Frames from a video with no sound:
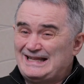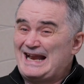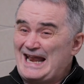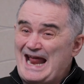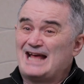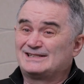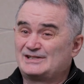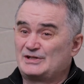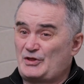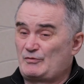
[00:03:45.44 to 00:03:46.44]
That
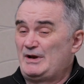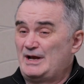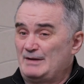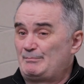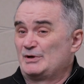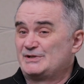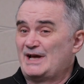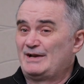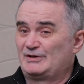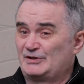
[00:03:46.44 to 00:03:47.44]
last
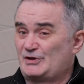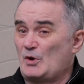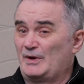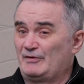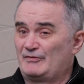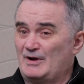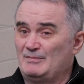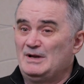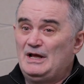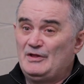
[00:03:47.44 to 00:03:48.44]
3% going
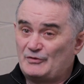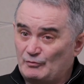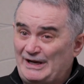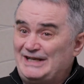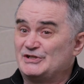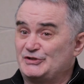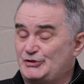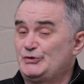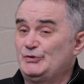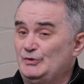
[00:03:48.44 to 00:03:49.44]
from 3 to
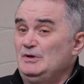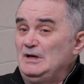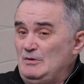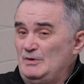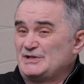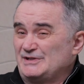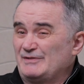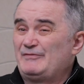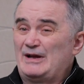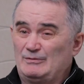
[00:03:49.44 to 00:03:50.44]
2, which is
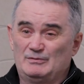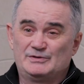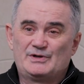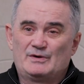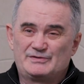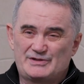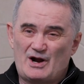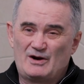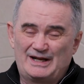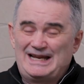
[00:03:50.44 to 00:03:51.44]
the Federal Reserve's
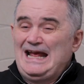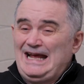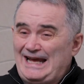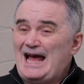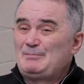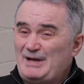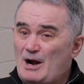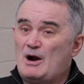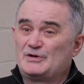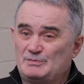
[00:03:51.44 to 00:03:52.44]
target, can be
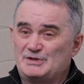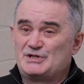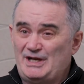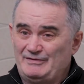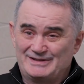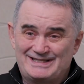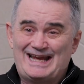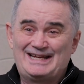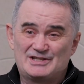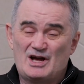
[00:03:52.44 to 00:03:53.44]
hard to achieve and
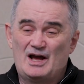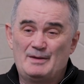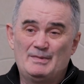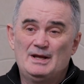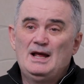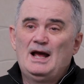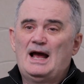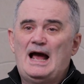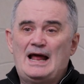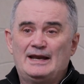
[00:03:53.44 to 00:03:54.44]
take time.
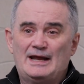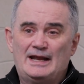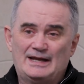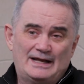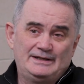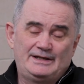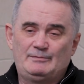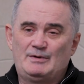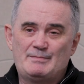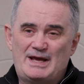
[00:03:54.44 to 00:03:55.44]
And
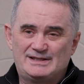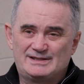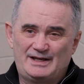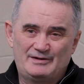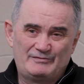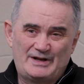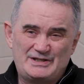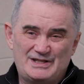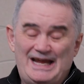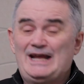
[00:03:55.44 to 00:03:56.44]
indeed, we may see
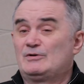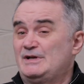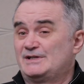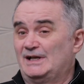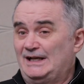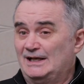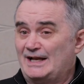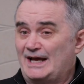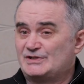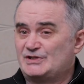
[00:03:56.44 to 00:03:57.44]
inflation increase a little
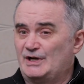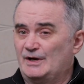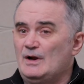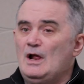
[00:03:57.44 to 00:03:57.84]
next year,